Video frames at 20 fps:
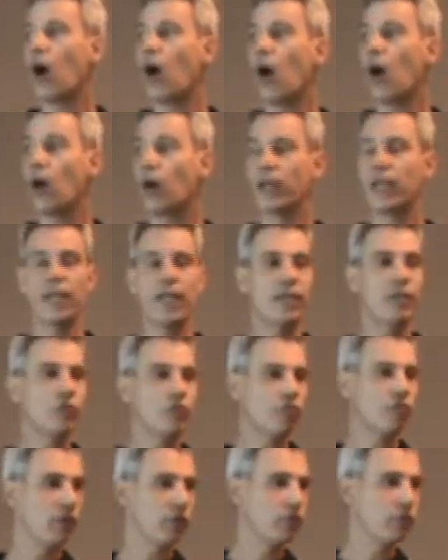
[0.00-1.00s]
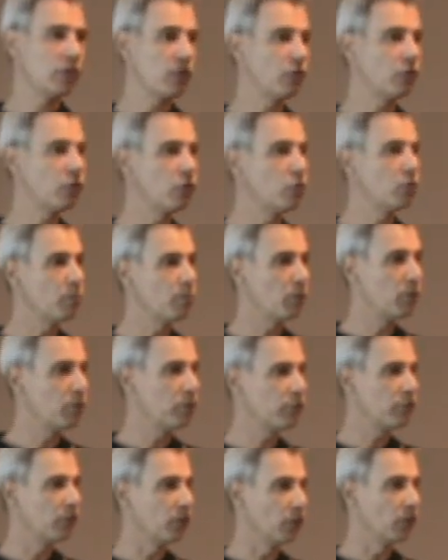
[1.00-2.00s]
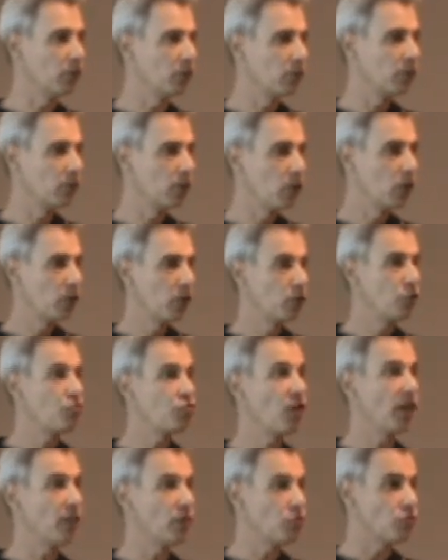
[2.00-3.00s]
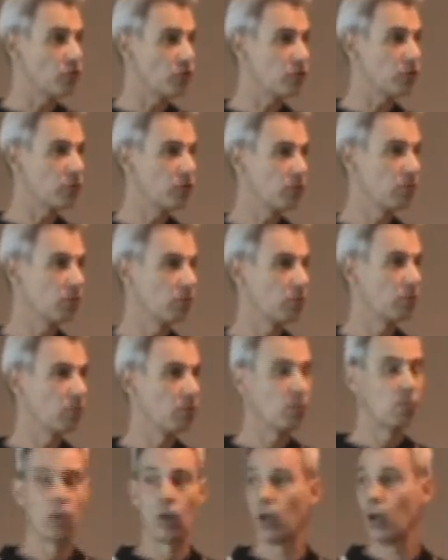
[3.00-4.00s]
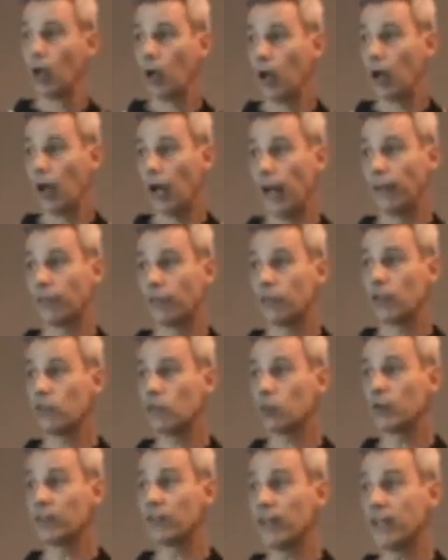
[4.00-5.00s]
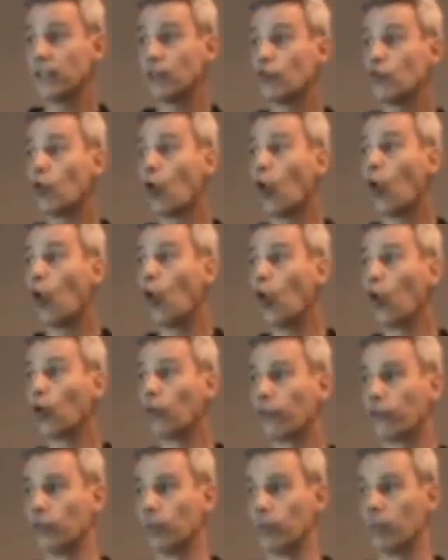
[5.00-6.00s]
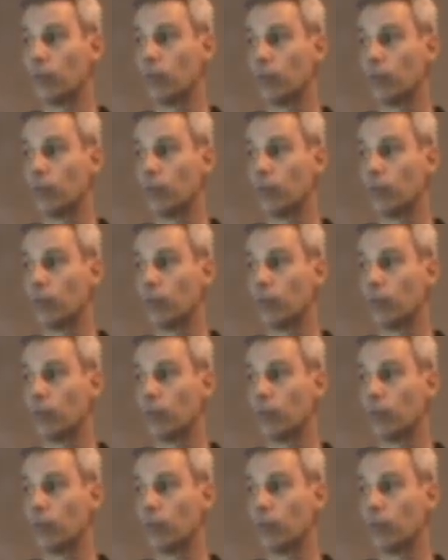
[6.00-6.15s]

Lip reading: are interested in student personal changes. And the SIS will send it to all of them.